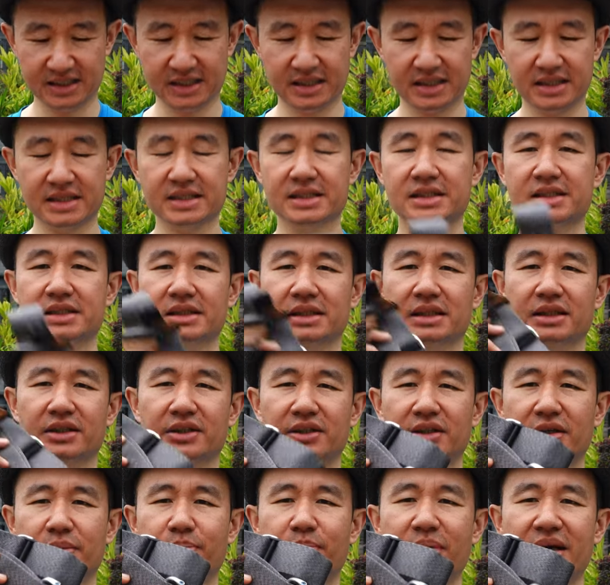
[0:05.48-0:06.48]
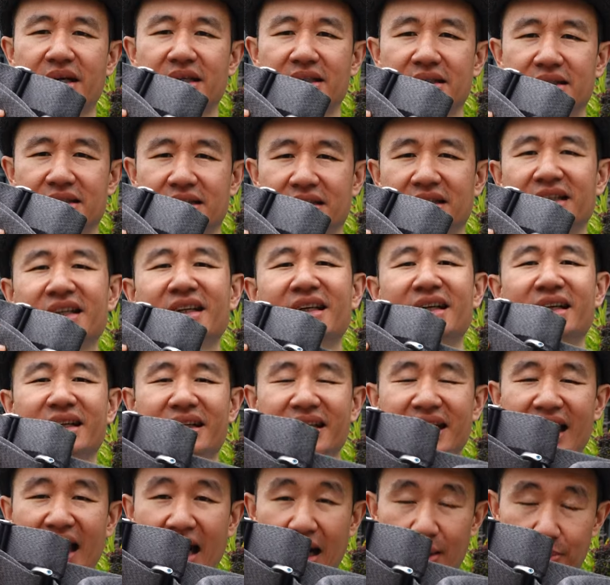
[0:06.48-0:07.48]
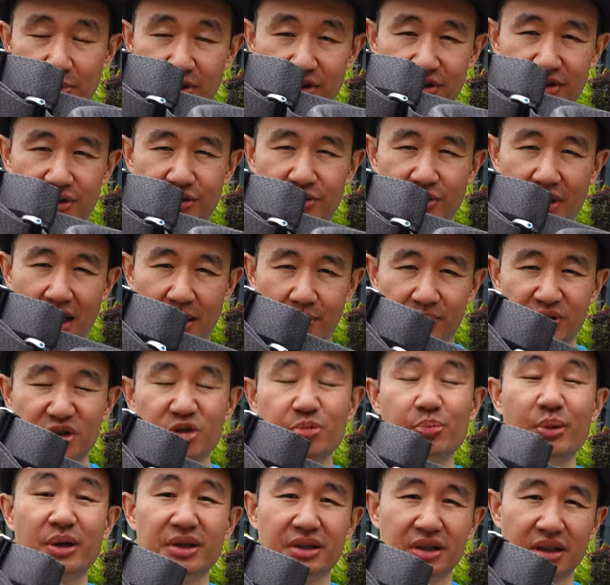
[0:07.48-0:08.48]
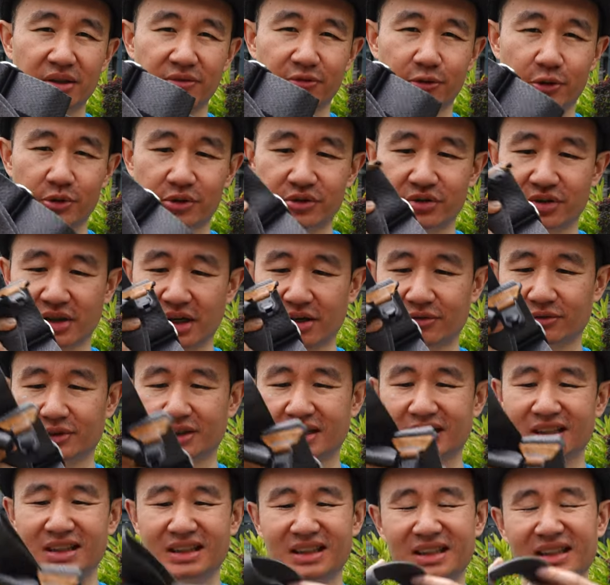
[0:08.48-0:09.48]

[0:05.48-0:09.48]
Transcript: is the best camera strap, especially for travel.